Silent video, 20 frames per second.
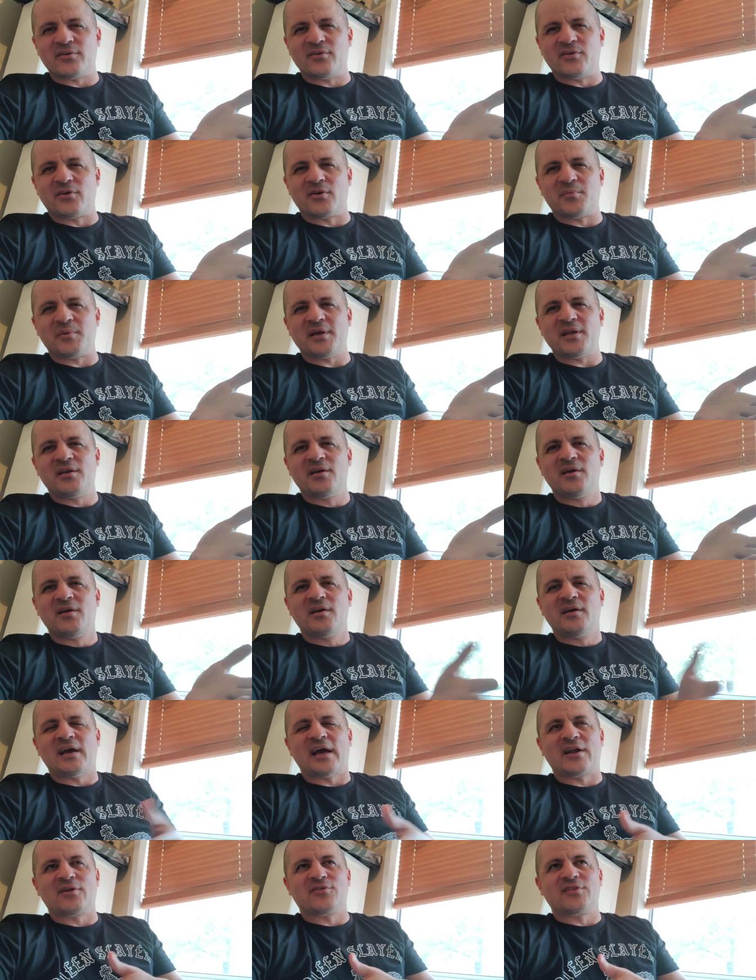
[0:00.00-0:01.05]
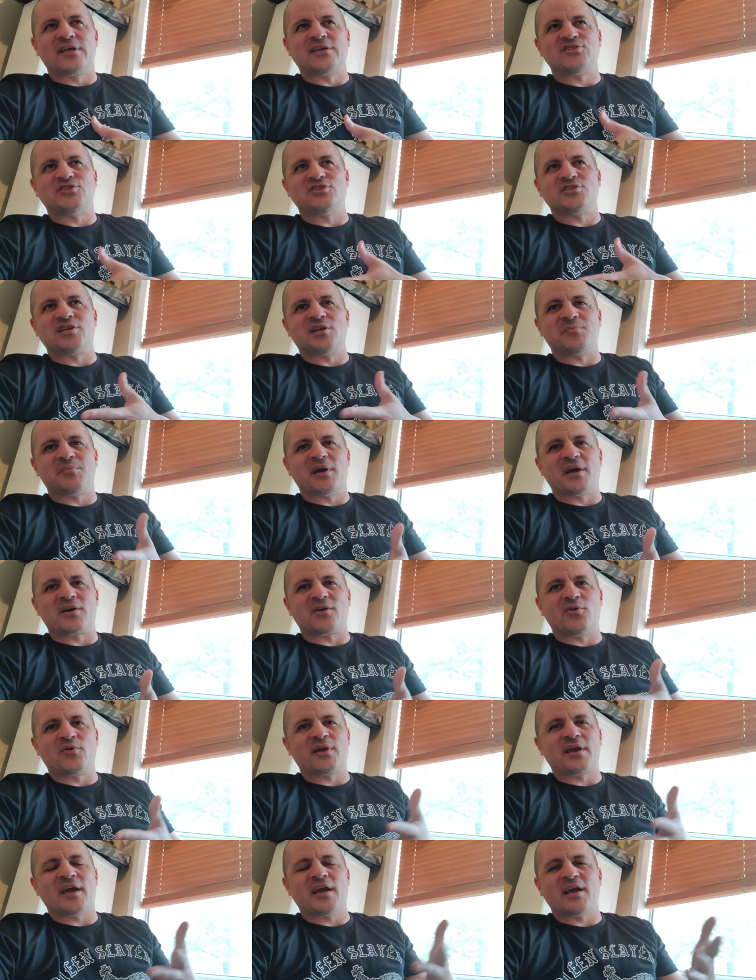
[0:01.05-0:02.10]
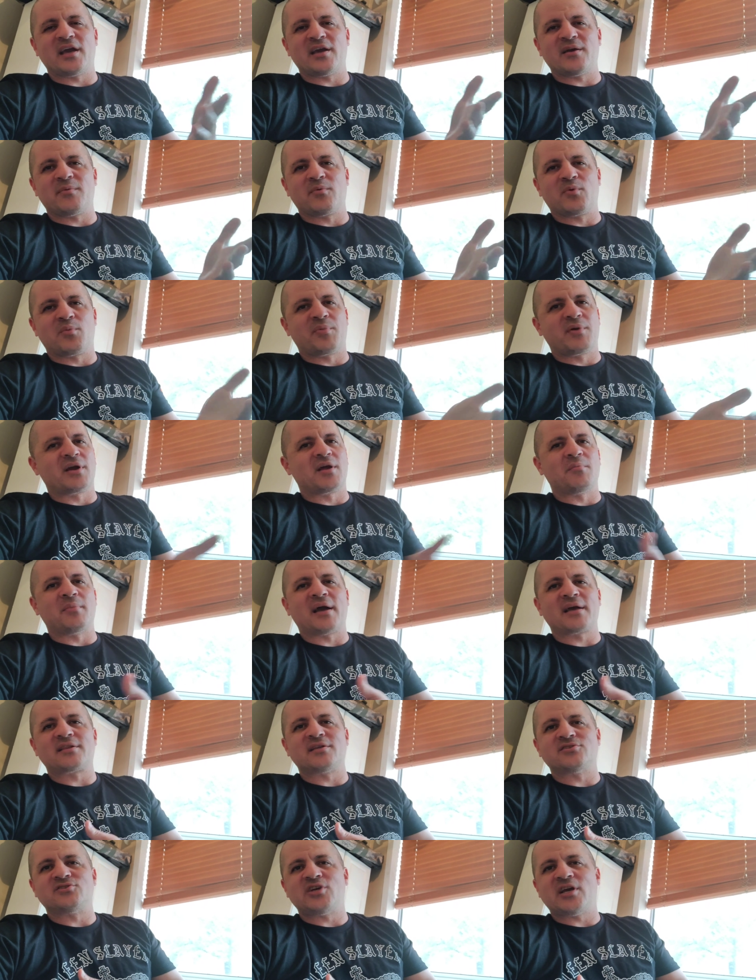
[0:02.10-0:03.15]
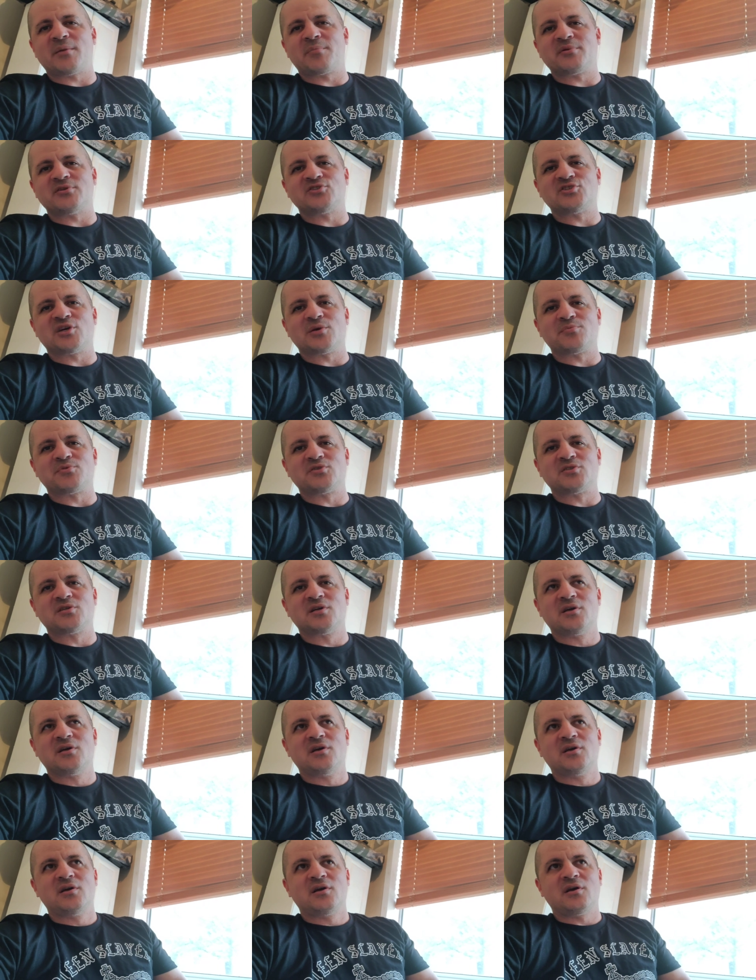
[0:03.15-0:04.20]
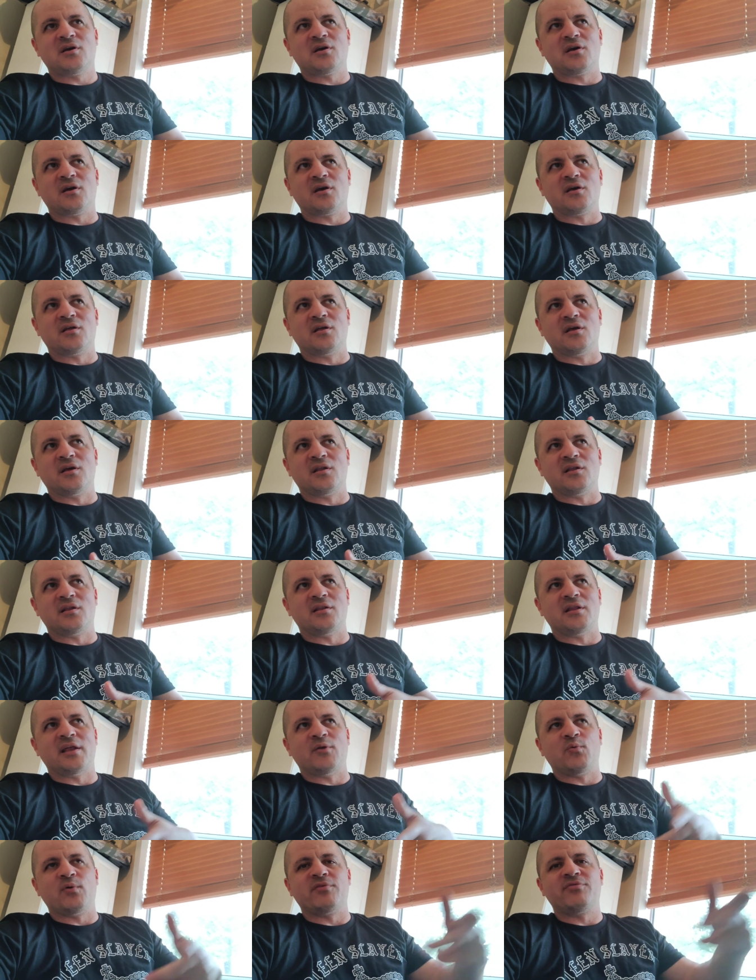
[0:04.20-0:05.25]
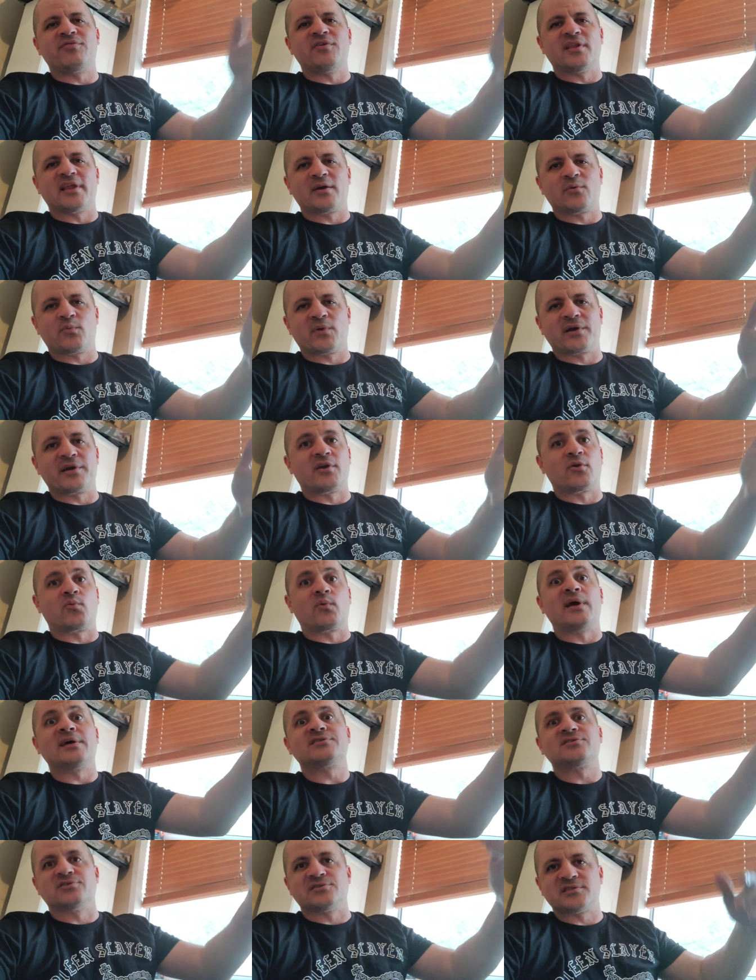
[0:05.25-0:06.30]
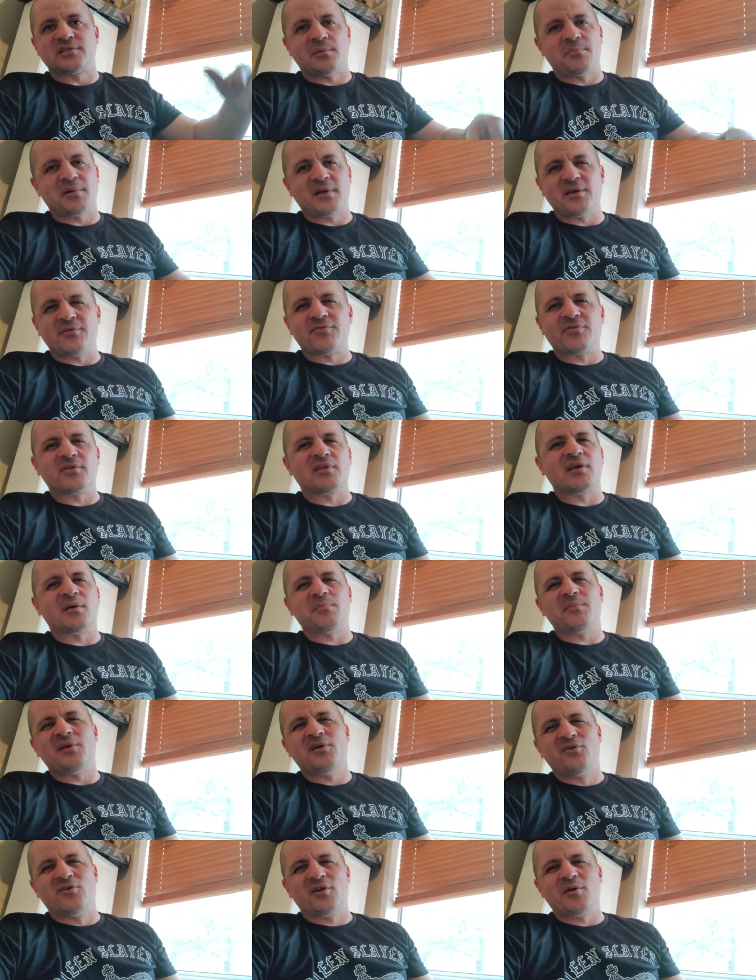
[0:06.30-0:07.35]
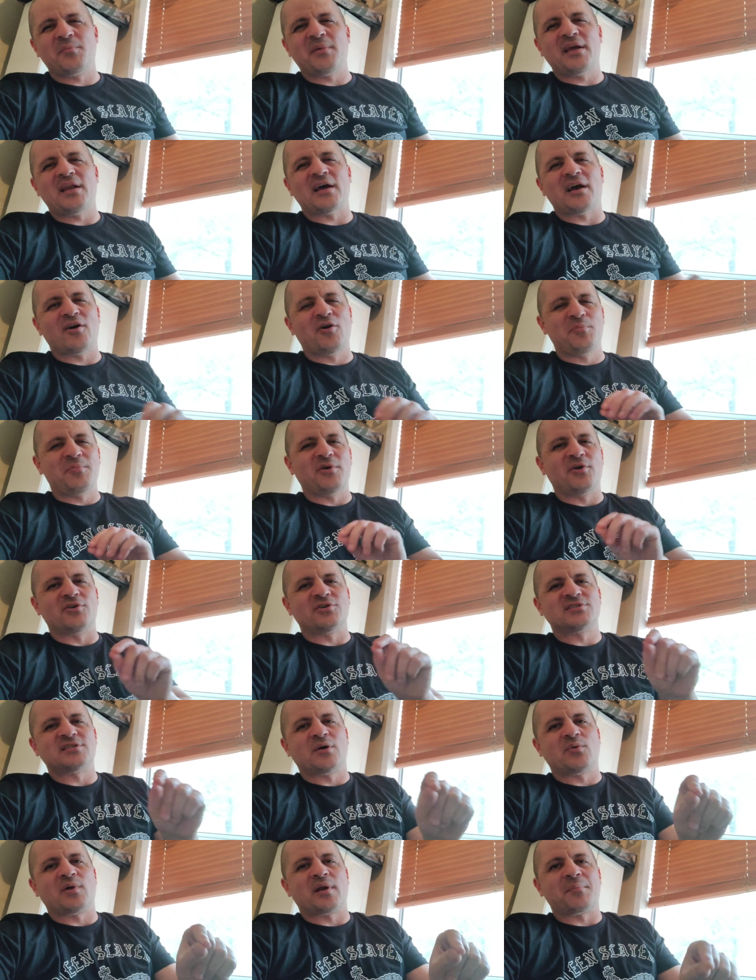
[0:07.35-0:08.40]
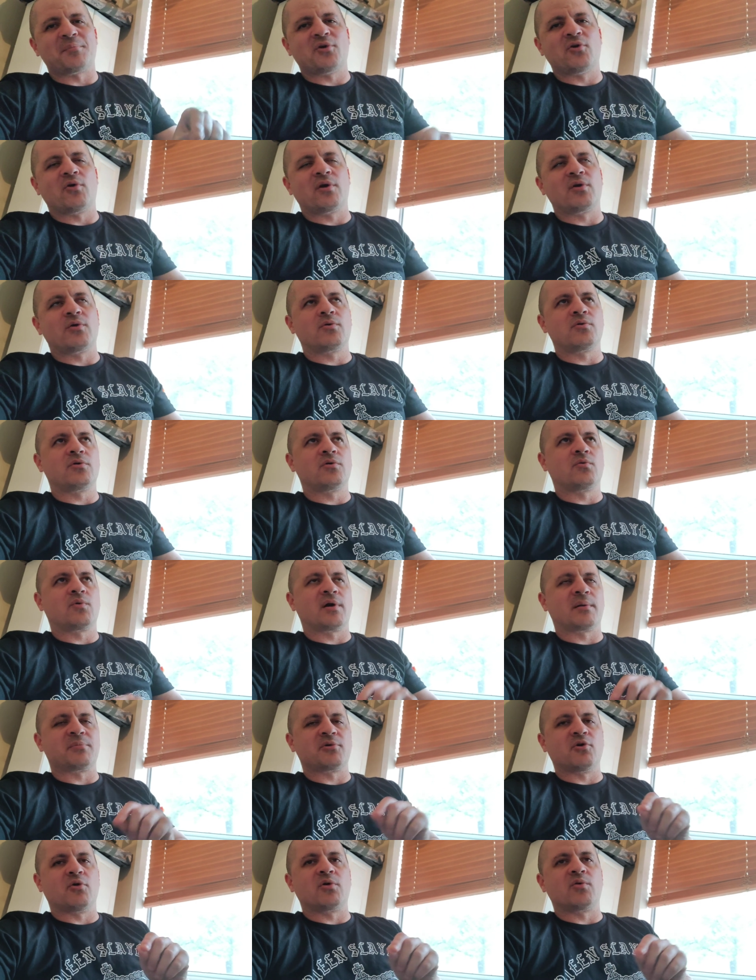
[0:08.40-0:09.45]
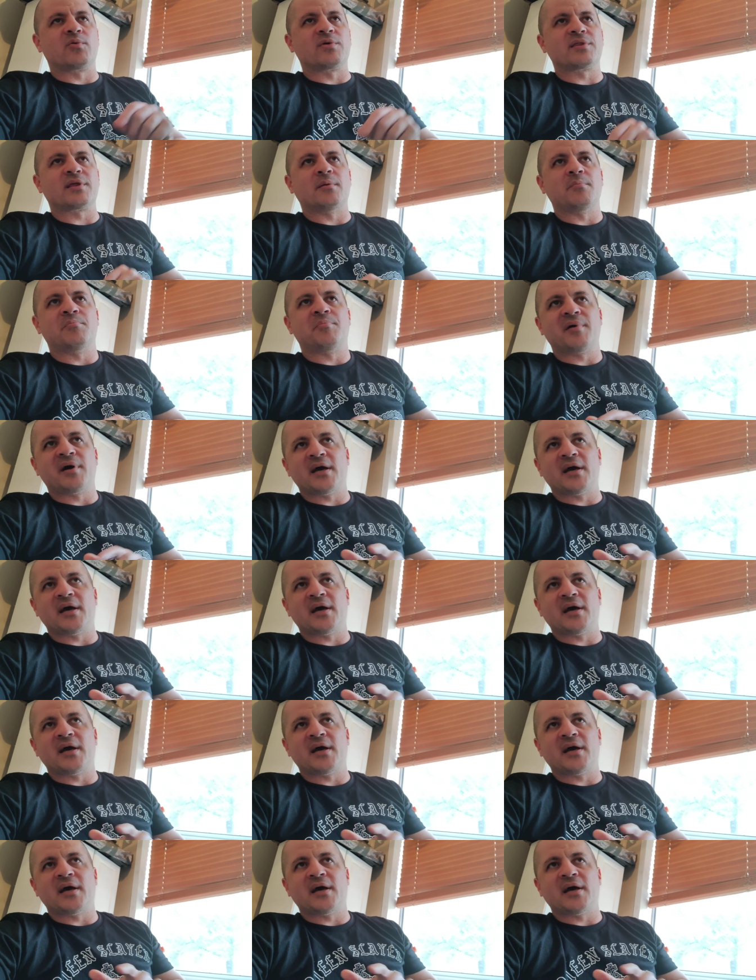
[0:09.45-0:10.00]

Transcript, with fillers: You know what I mean? I don't think she's going to be like, okay, we're bringing back the championships, uh, and, then we feel like we're going to wrestle somebody for them. You know what I mean? I hope you understand what I'm going where I'm going with it.